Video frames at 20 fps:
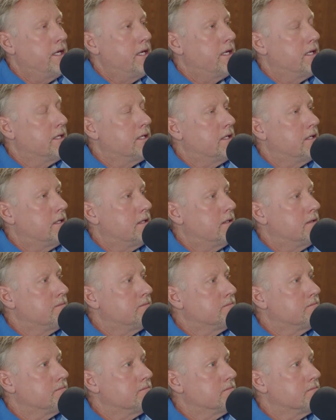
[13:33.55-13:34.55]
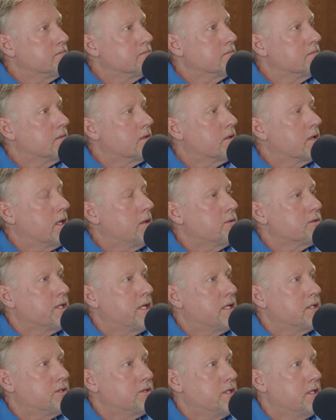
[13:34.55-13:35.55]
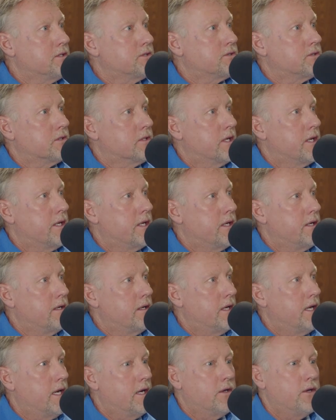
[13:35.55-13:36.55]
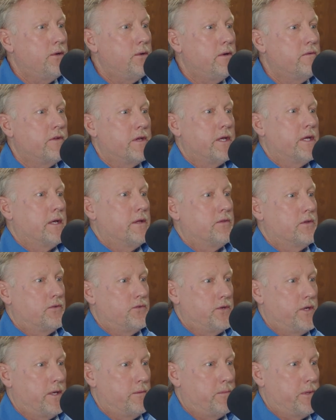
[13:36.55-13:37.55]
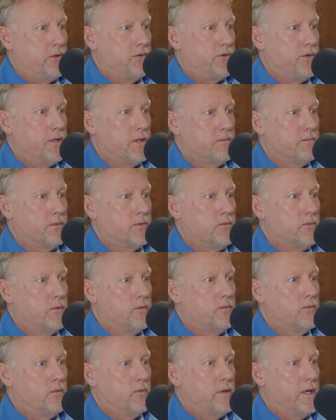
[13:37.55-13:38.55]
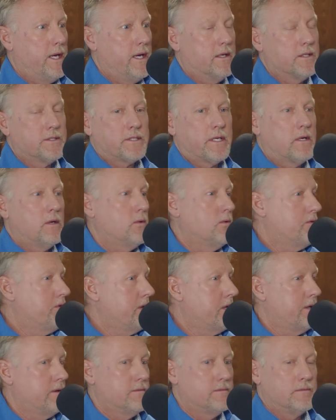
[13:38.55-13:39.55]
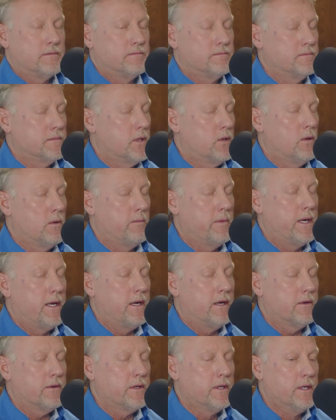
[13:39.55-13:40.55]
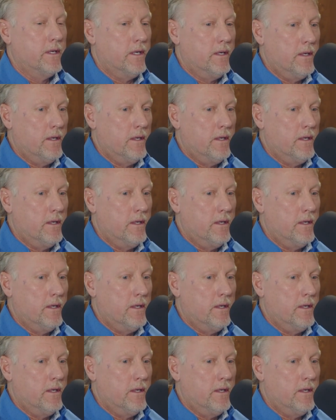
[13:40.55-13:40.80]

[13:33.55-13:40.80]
Yeah. Dirk, I was asked yesterday, how do you even get the championship? How does that whole thing go about?